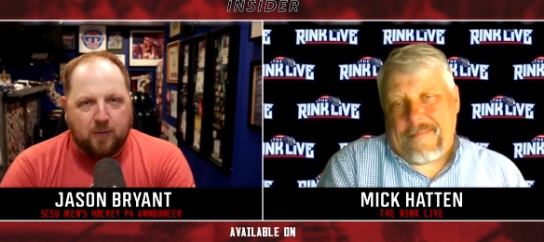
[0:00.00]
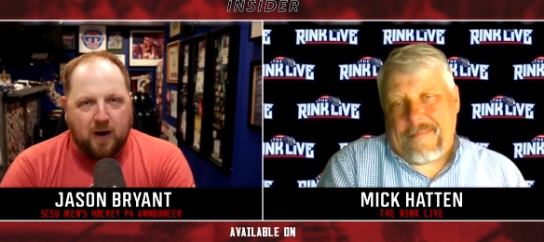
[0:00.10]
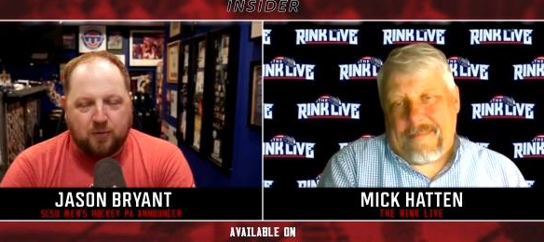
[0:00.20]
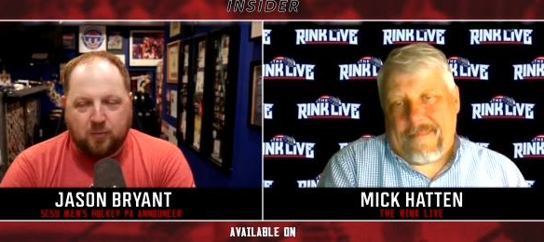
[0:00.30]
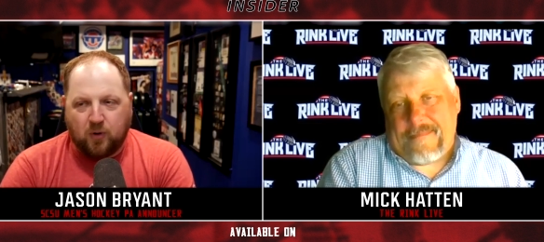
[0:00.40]
Speaker 1: I
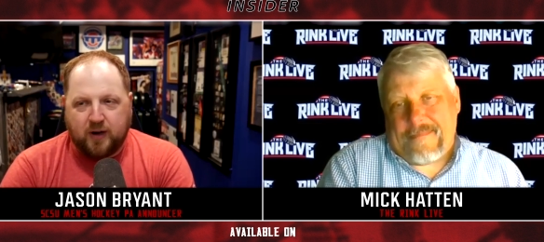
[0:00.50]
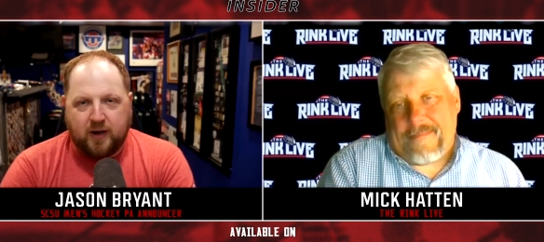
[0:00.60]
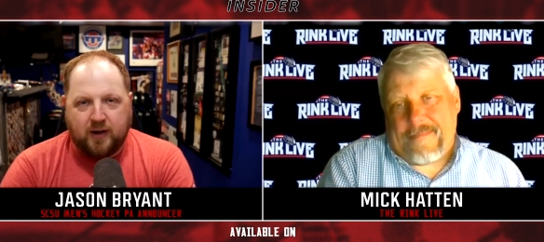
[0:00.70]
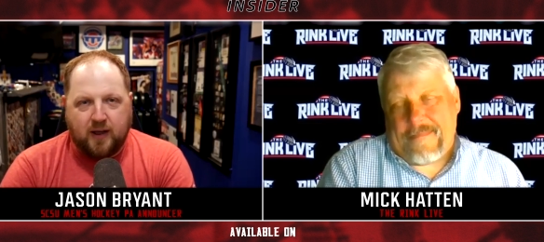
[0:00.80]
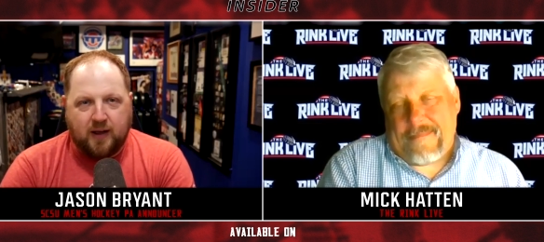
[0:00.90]
was
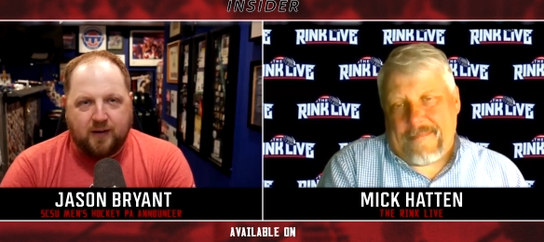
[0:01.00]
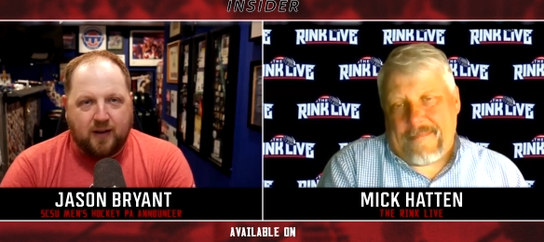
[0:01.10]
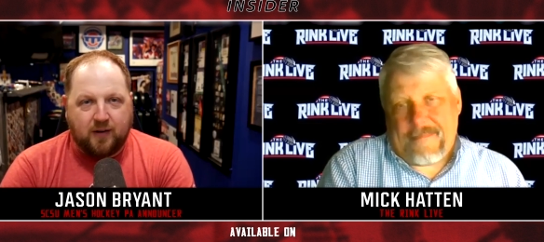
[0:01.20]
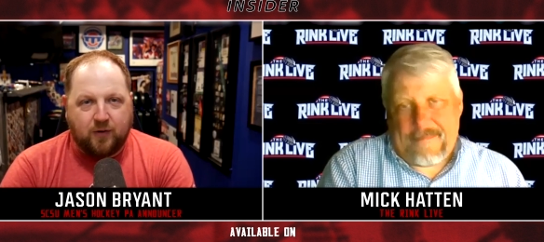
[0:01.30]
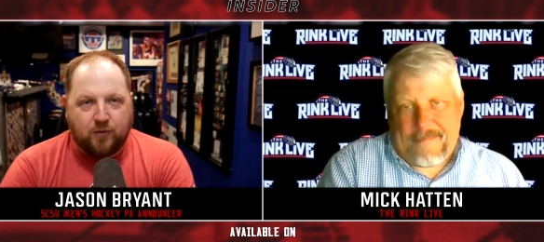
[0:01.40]
working at a
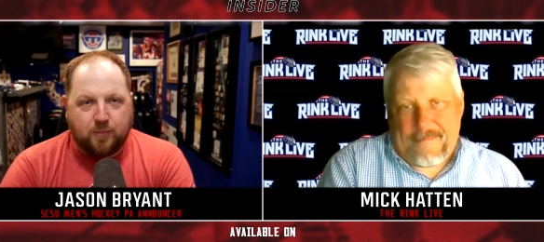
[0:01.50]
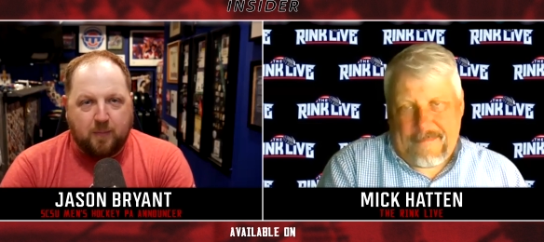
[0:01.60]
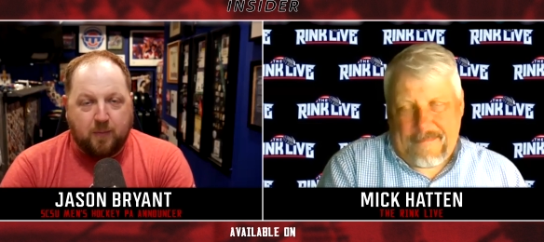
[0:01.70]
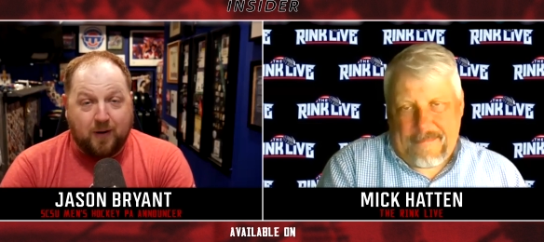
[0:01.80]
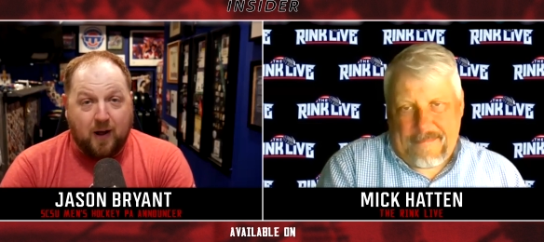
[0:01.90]
daily
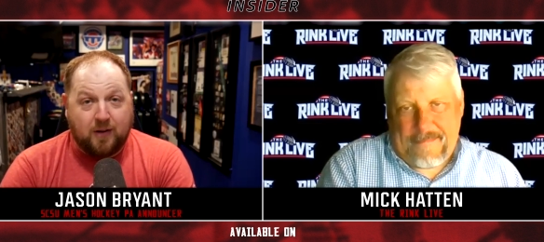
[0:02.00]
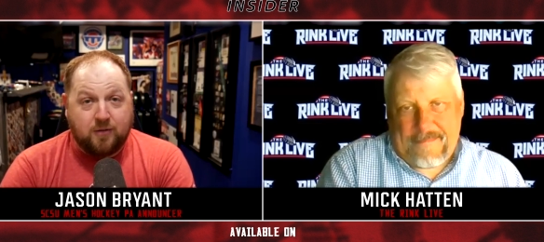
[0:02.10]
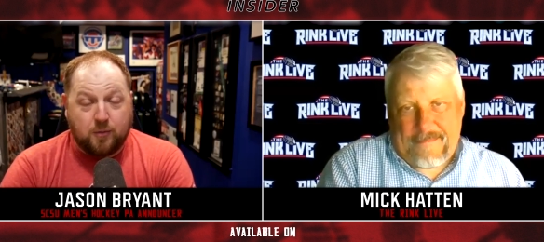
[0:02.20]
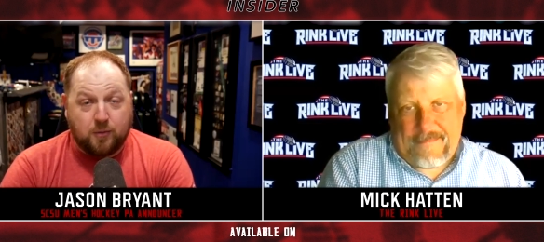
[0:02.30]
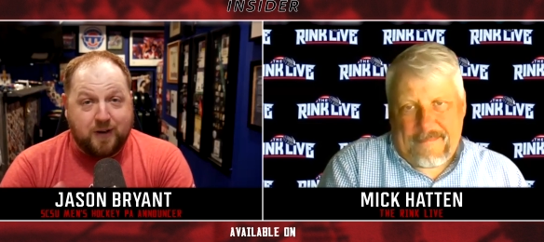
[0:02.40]
newspaper in high
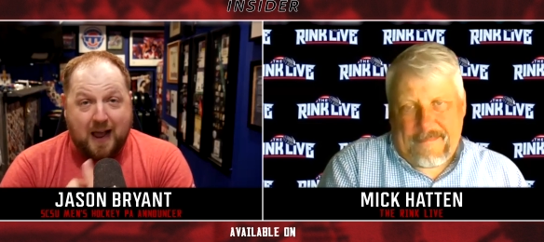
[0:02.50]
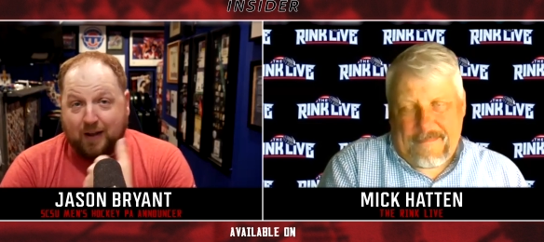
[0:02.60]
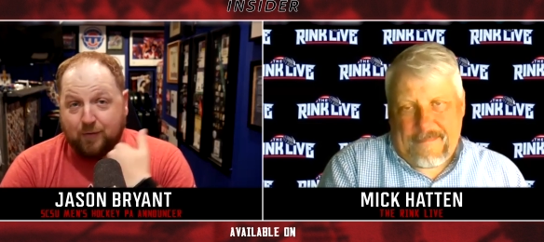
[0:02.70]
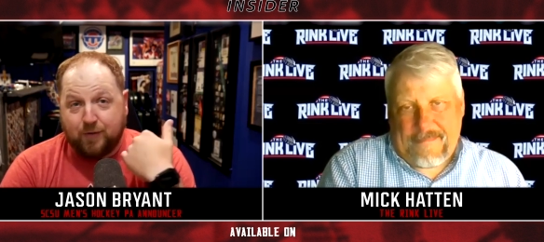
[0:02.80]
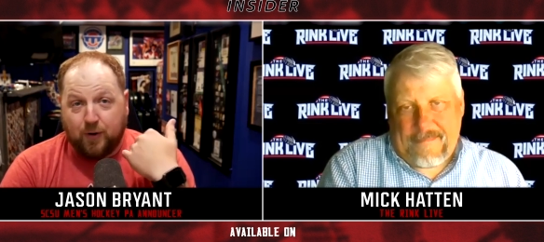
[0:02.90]
school,
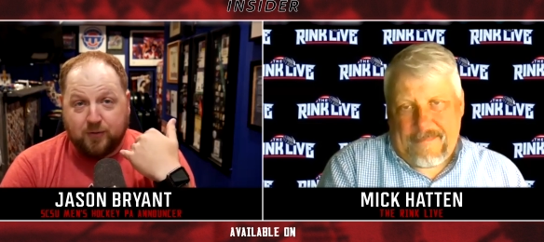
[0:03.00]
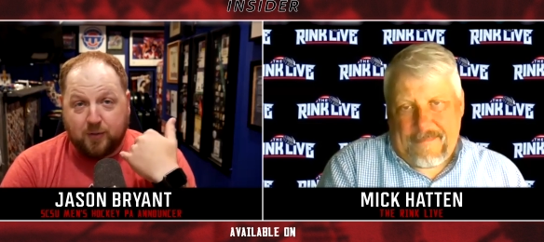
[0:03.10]
snagging phones.